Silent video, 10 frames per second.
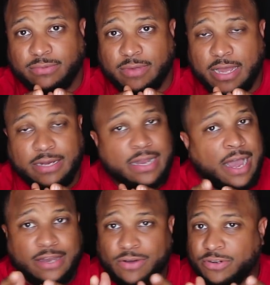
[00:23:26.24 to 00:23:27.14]
Right?
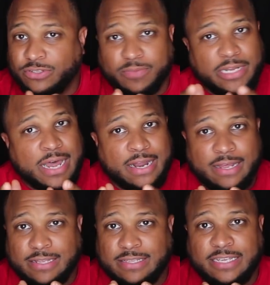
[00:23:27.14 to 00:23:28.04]
Now, I know there's going to be a lot of
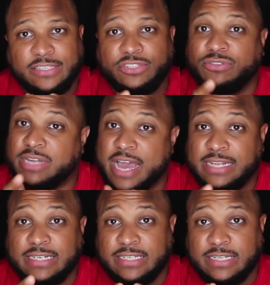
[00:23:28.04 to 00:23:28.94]
other things that you can
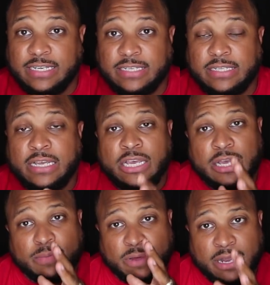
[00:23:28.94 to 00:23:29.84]
add to this list.
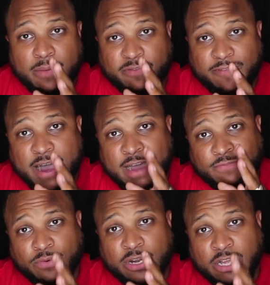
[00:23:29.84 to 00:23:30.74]
But number 5,
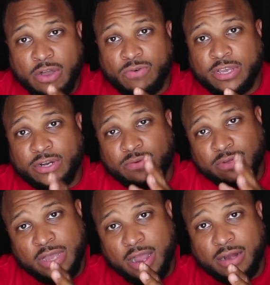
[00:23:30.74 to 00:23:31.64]
you want a go-getter
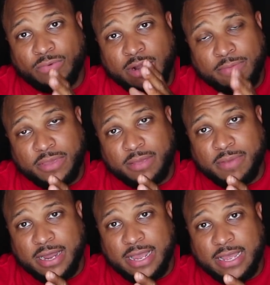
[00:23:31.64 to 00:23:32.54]
with heart. What I mean
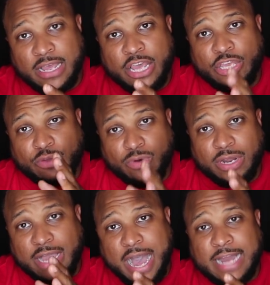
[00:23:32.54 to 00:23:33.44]
by that, you want
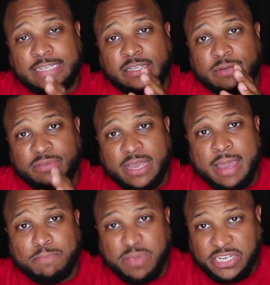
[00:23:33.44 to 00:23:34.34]
a guy that's going to be
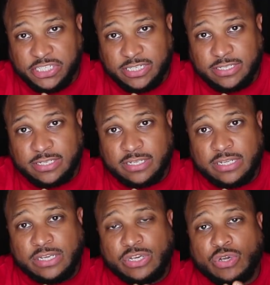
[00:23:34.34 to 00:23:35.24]
ambitious,
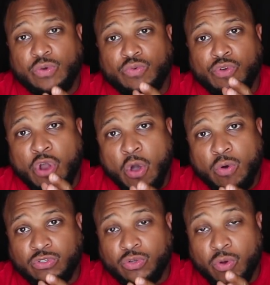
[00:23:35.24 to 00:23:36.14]

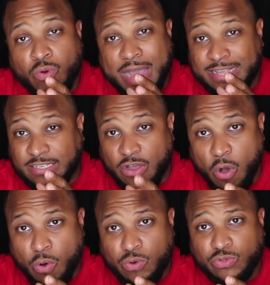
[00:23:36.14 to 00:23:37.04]
who has
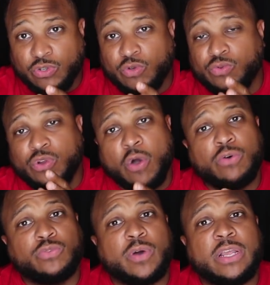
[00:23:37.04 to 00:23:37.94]
goals, who
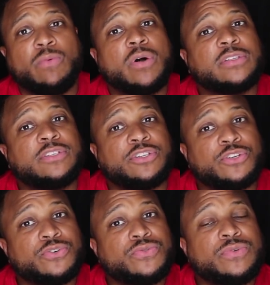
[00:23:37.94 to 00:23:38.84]
knows what he wants to
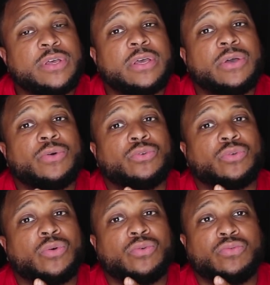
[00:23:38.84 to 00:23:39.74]
do,
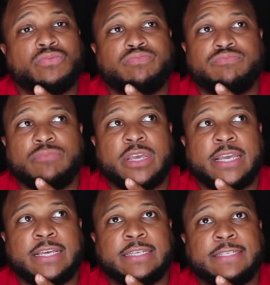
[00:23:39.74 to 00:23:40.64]
who
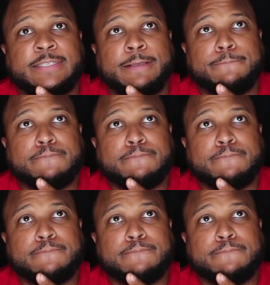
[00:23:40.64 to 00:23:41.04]
is